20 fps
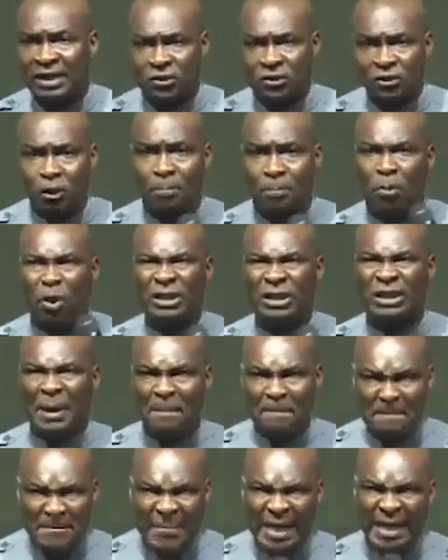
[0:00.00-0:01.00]
support the
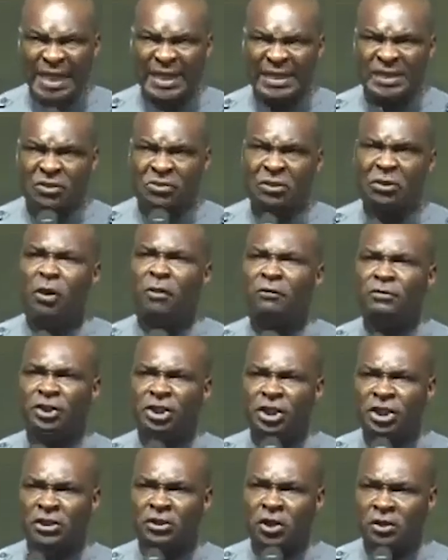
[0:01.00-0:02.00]
ministry of
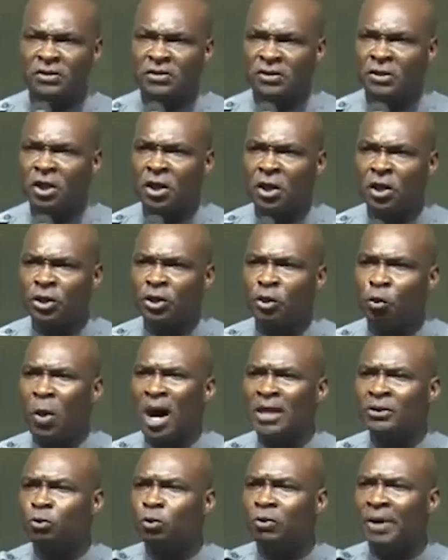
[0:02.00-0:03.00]
Jesus you
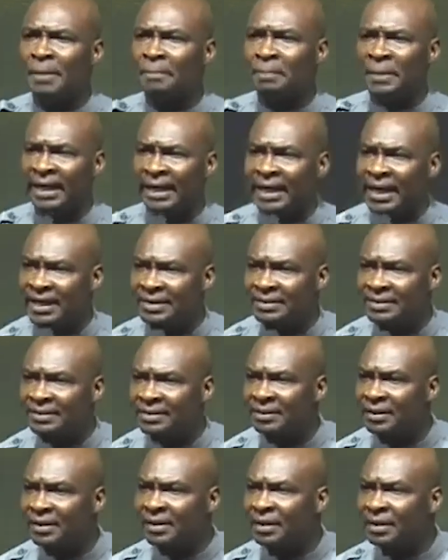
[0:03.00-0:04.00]
want to replicate?
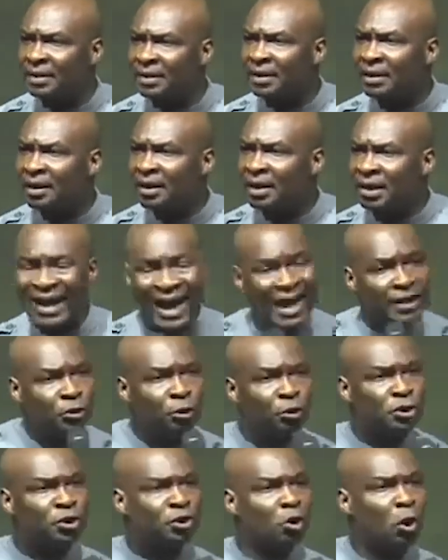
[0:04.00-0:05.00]
Can
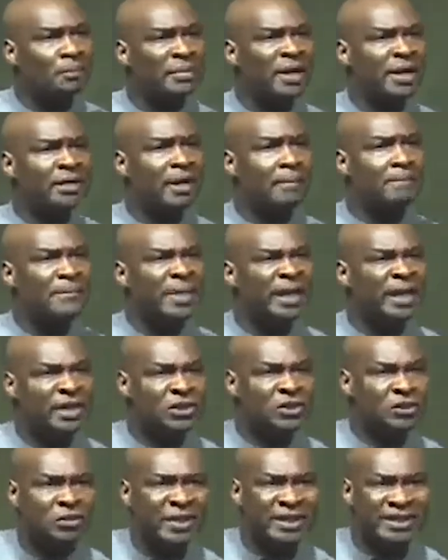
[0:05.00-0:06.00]
you show me the
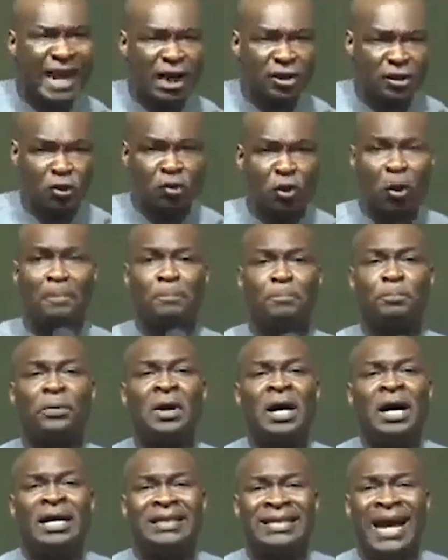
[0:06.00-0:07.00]
ministry that
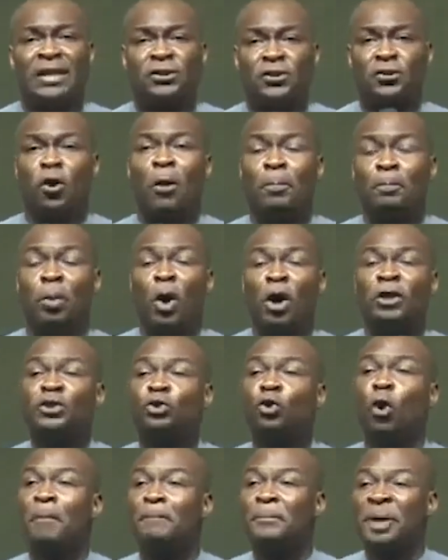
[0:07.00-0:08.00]
supports
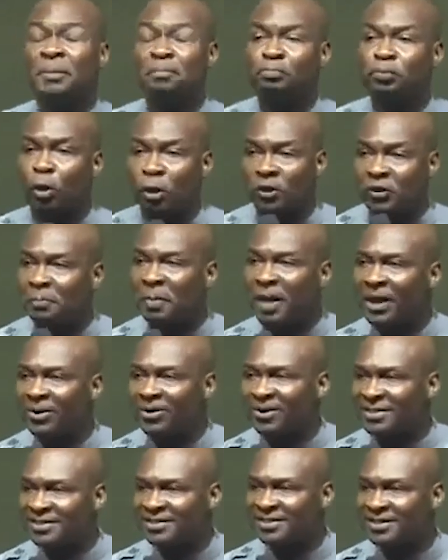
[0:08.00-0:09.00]
your being
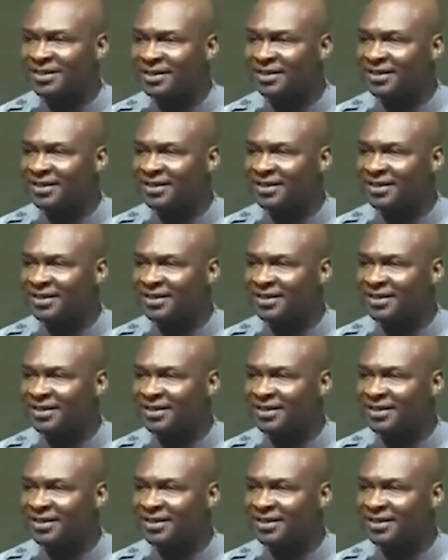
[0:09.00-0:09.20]
prosperous?